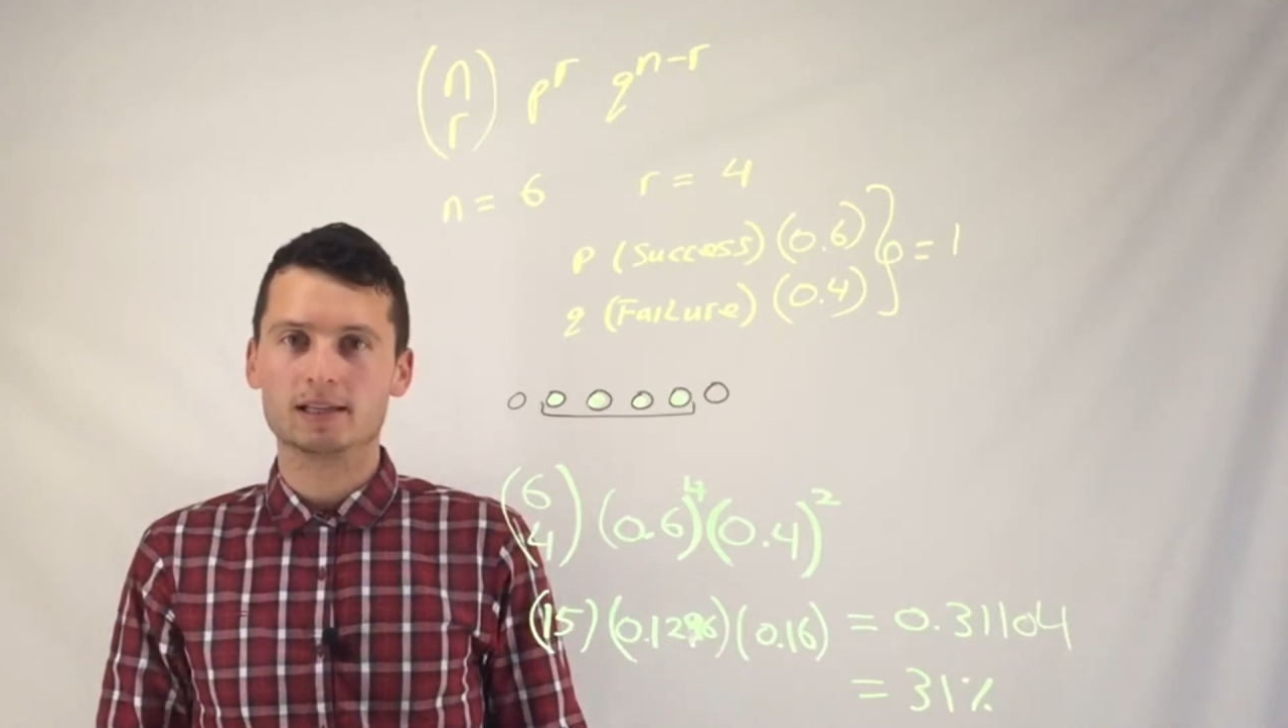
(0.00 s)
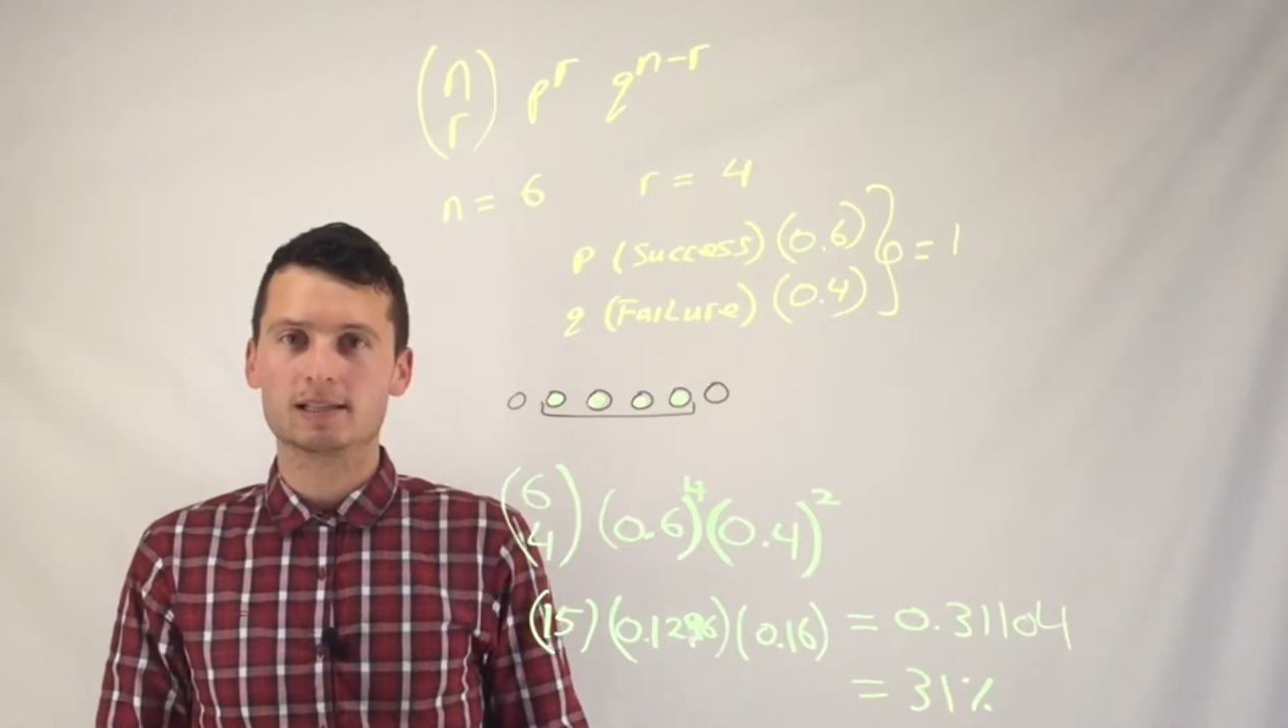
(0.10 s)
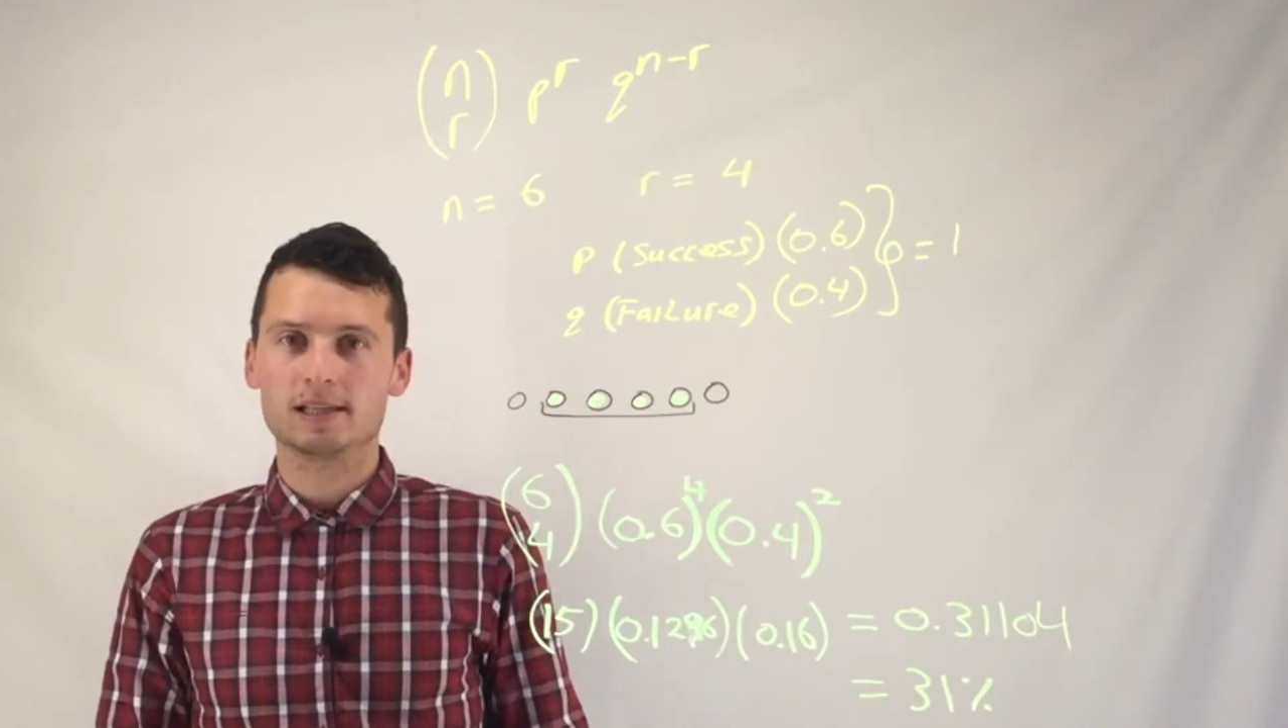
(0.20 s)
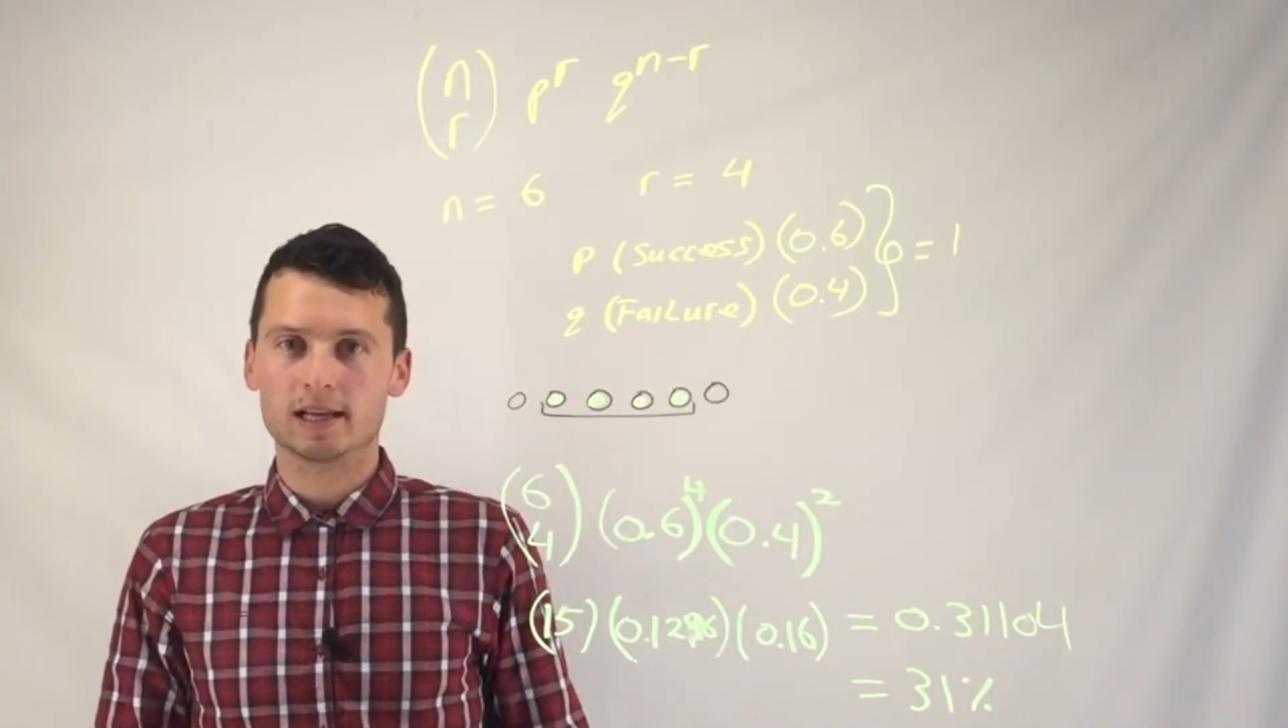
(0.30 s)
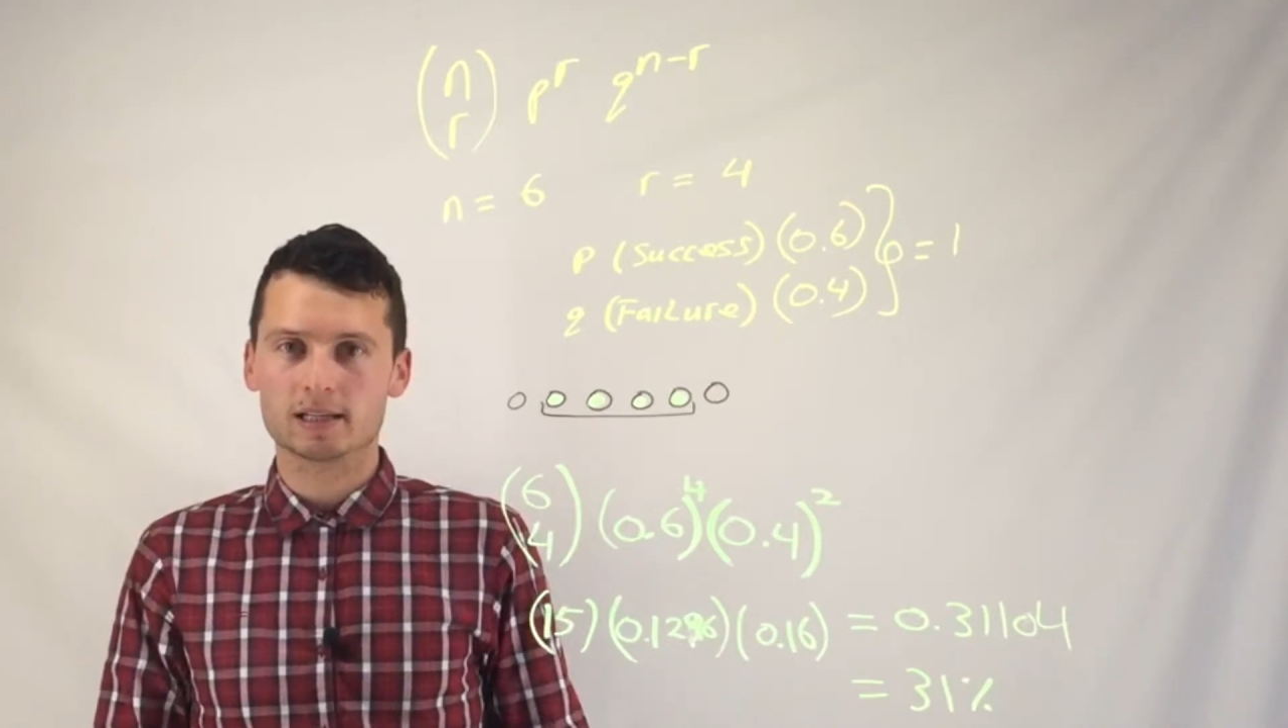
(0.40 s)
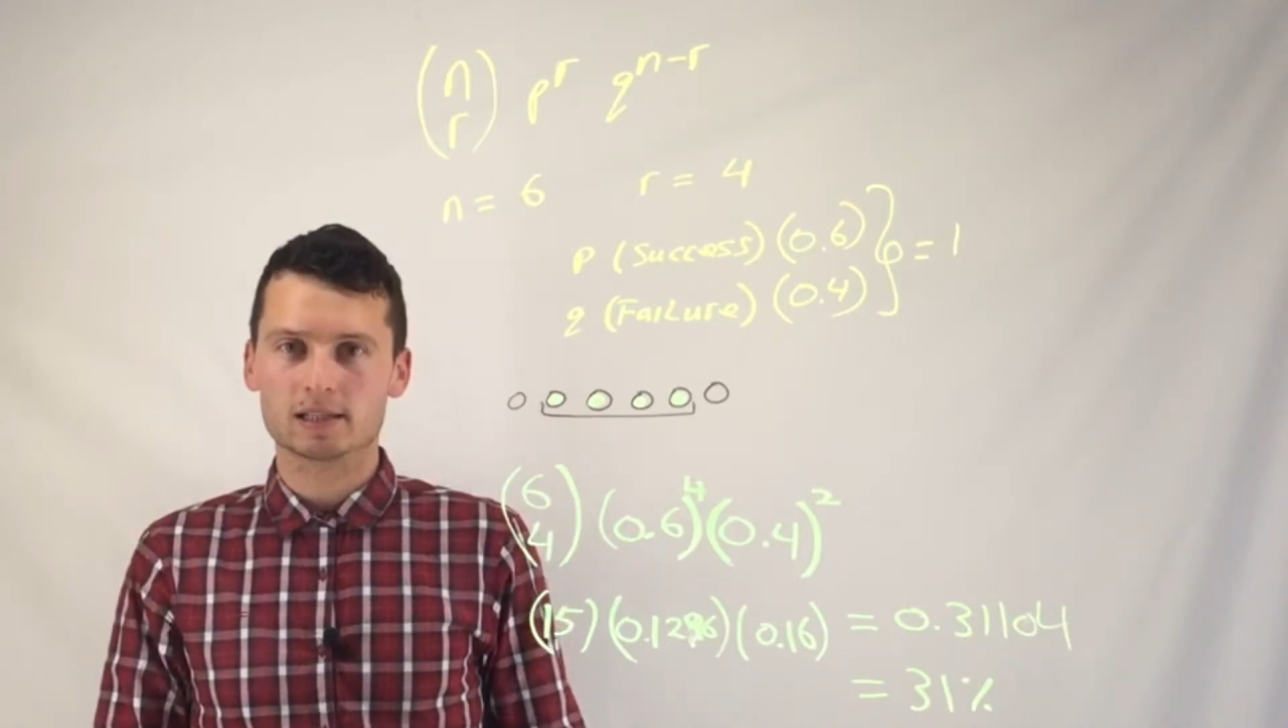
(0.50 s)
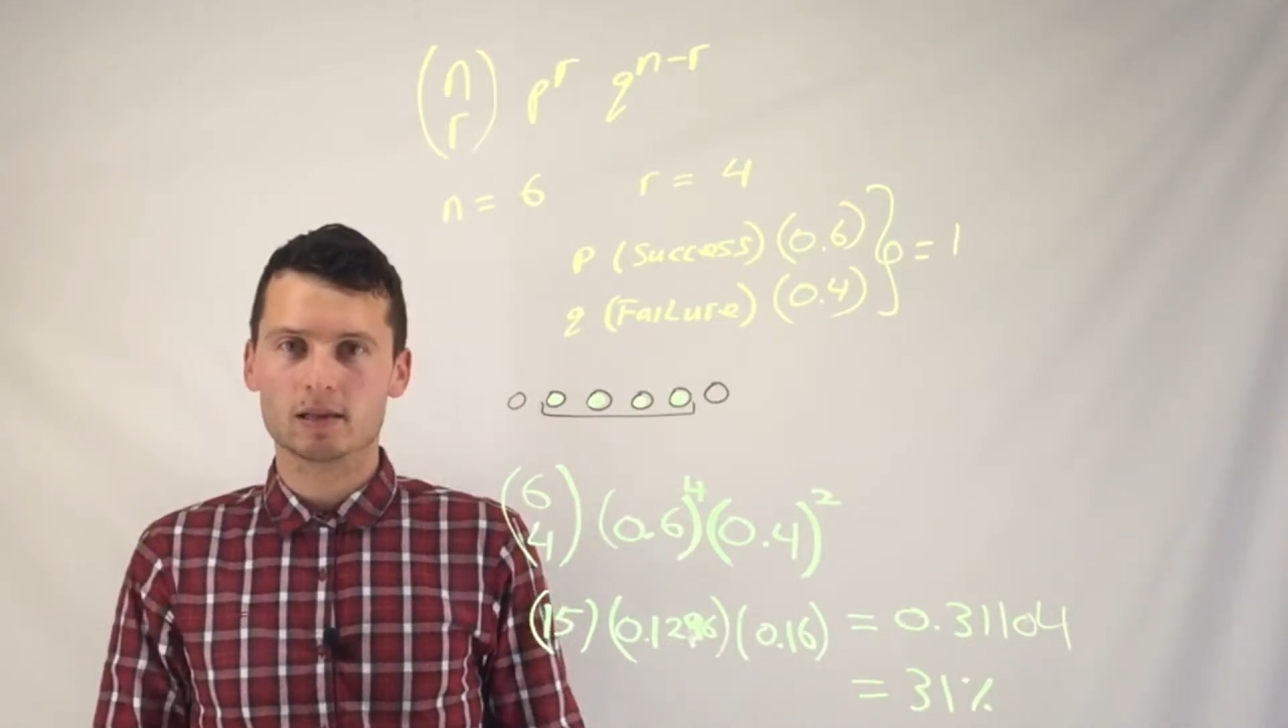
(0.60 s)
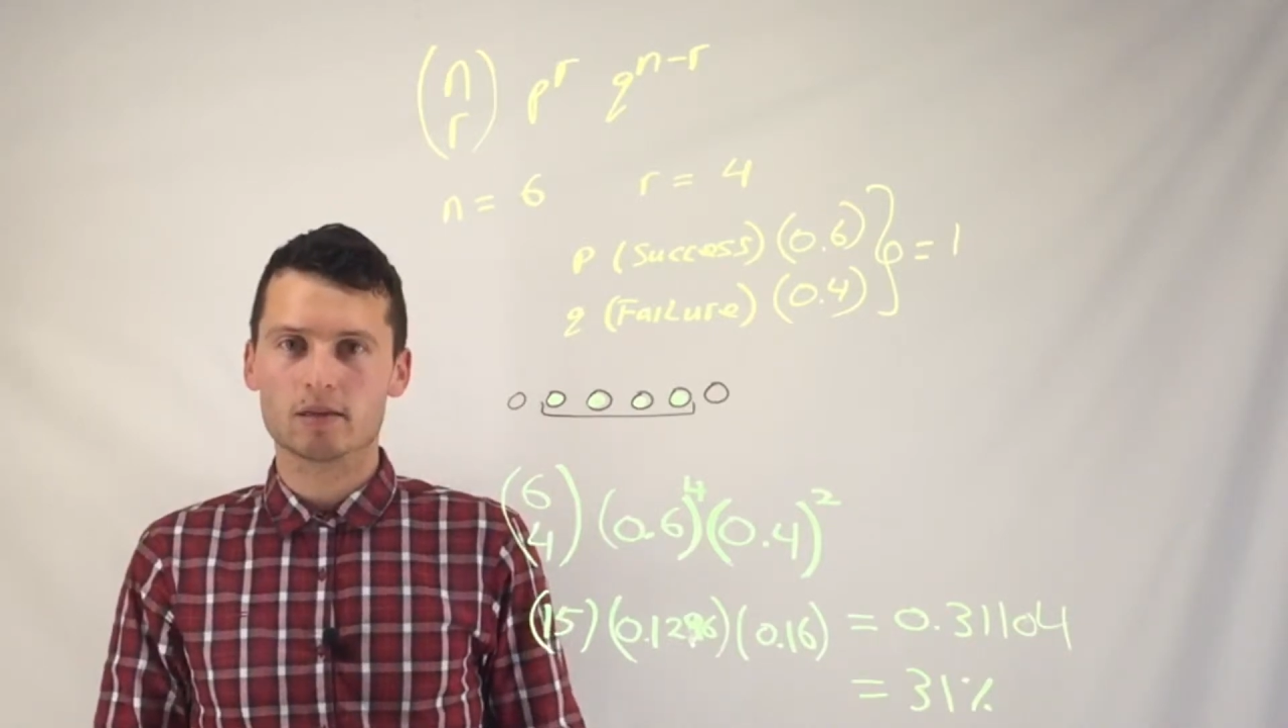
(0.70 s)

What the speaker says: 6